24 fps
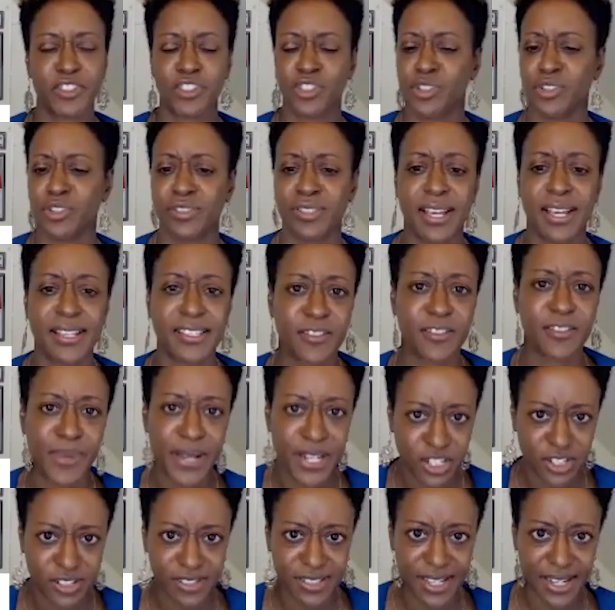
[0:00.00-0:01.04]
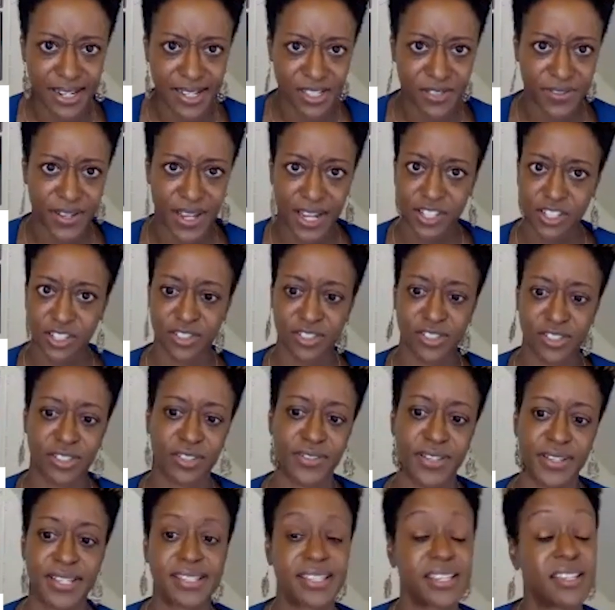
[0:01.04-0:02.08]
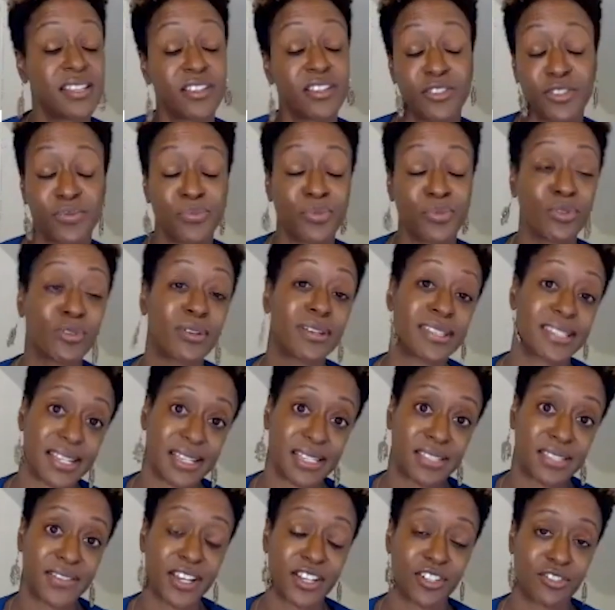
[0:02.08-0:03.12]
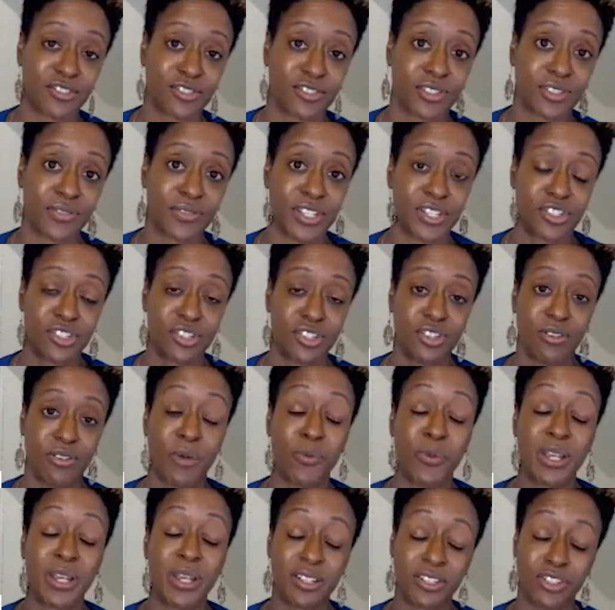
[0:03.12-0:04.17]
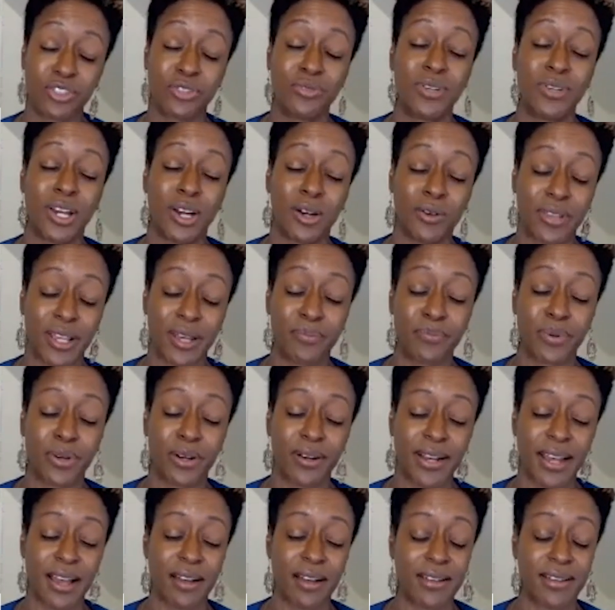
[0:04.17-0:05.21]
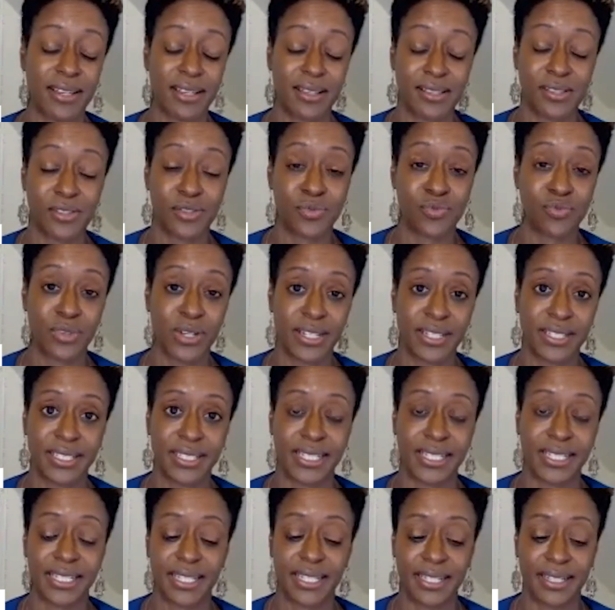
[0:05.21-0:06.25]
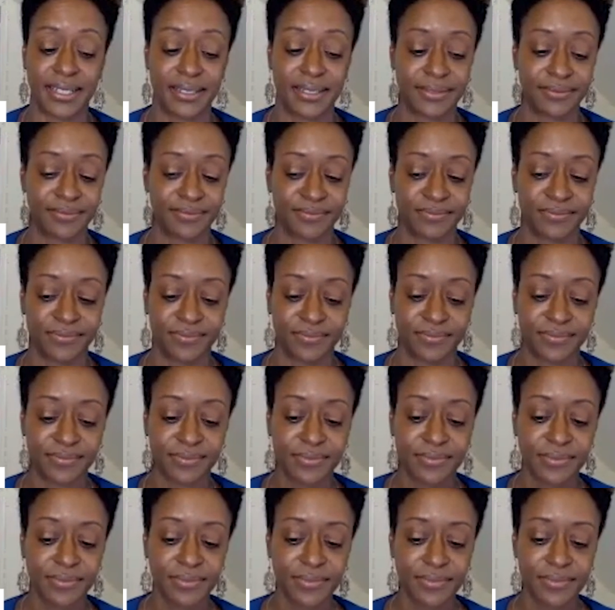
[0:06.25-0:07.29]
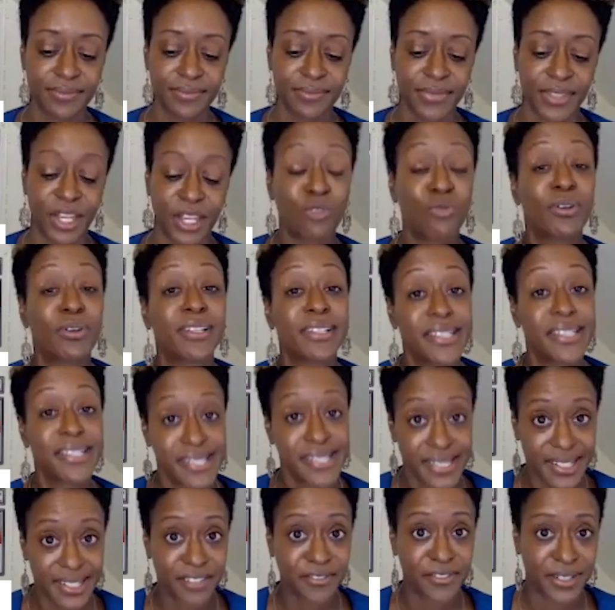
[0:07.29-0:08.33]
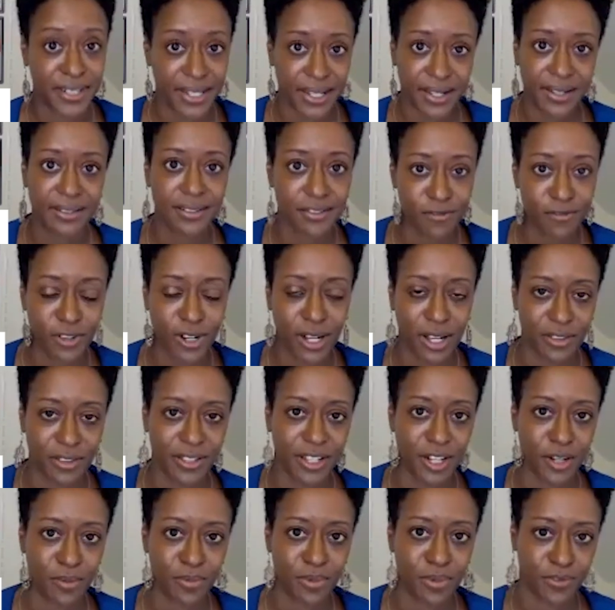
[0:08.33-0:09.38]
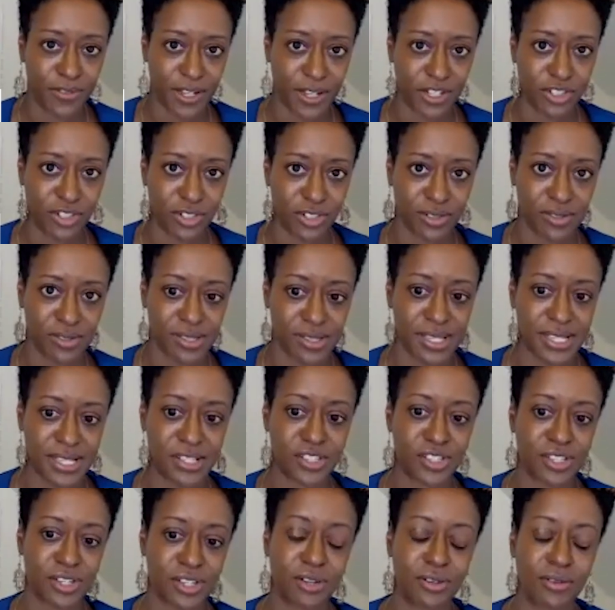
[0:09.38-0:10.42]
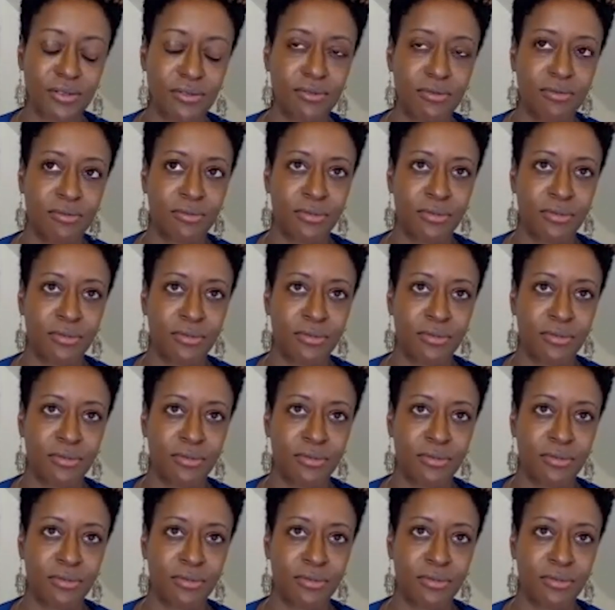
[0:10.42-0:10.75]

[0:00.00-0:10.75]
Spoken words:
so there's lots of patient satisfaction surveys, and there's employee satisfaction surveys too. And we do know that burnout is really, really significant for healthcare professionals. And so